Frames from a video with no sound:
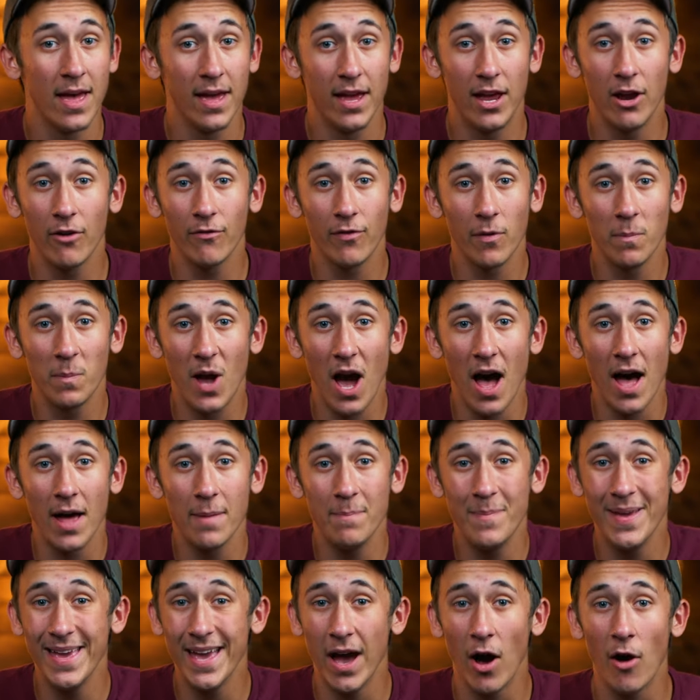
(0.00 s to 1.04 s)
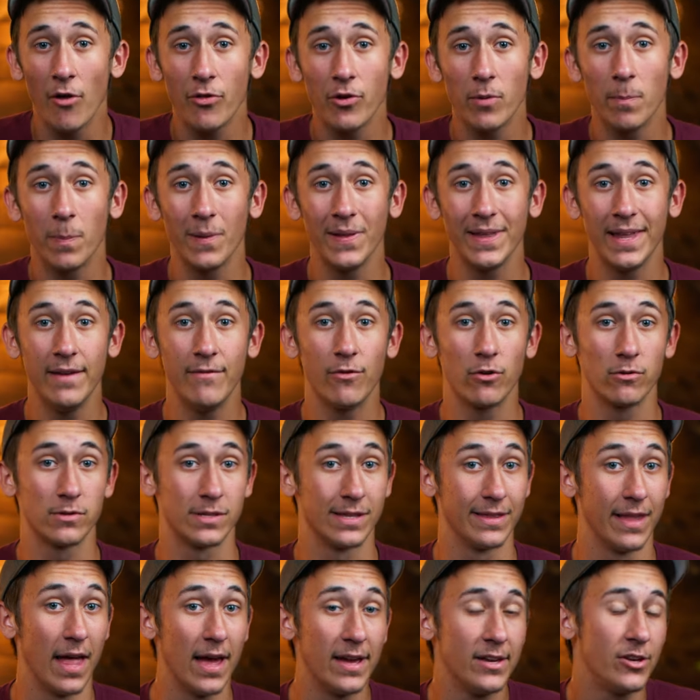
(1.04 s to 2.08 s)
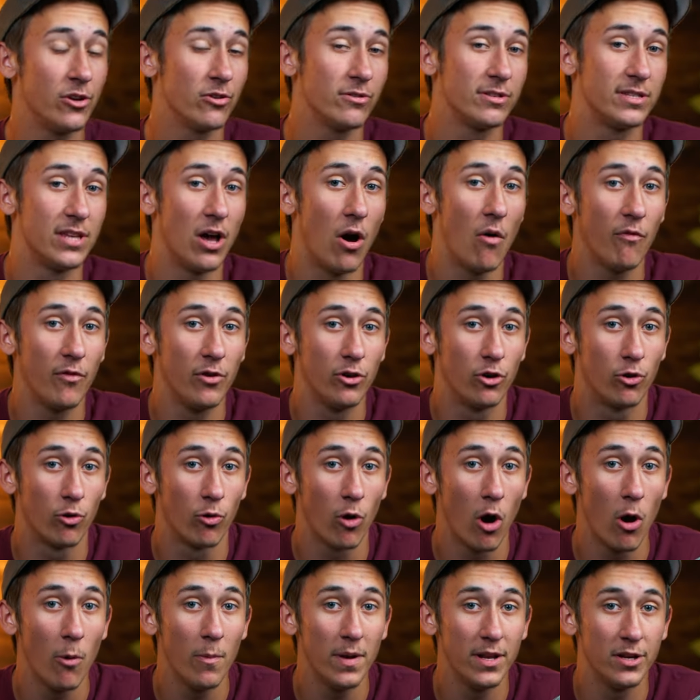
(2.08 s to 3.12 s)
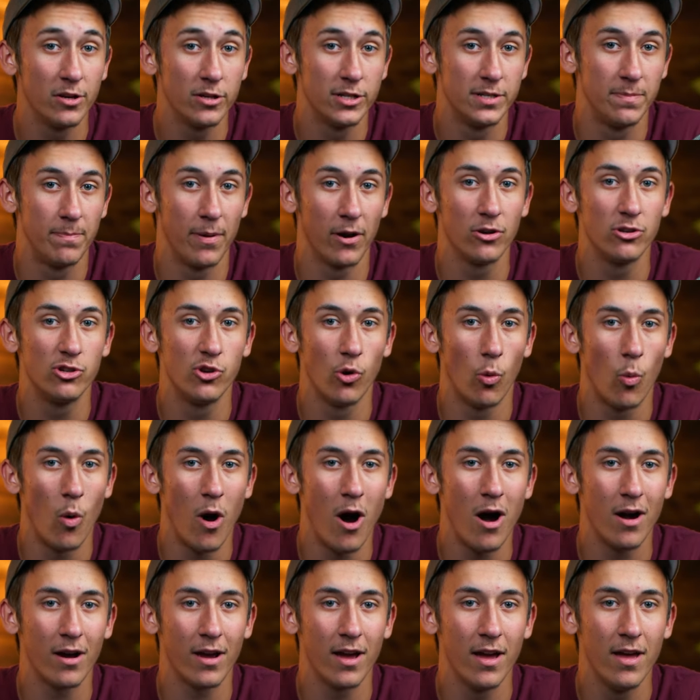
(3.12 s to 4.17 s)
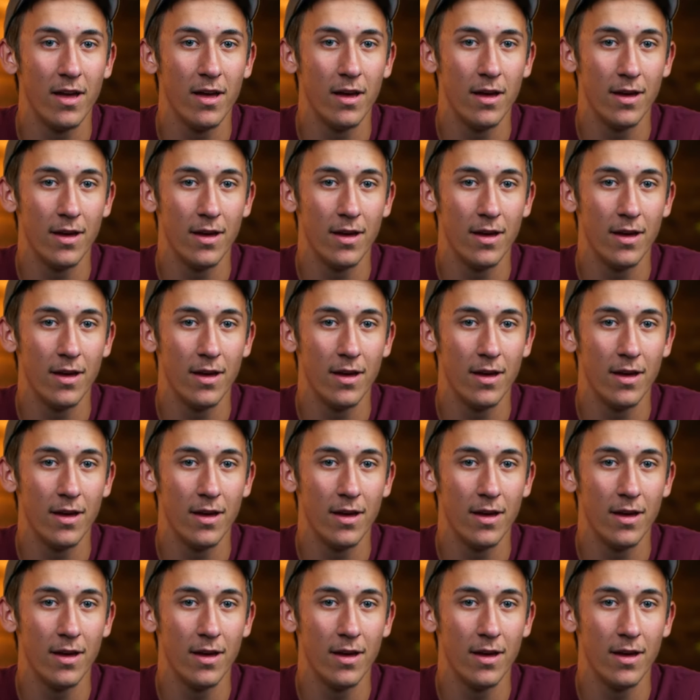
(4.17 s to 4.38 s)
hear from God, meet other believers like yourself, and grow in your spiritual walk,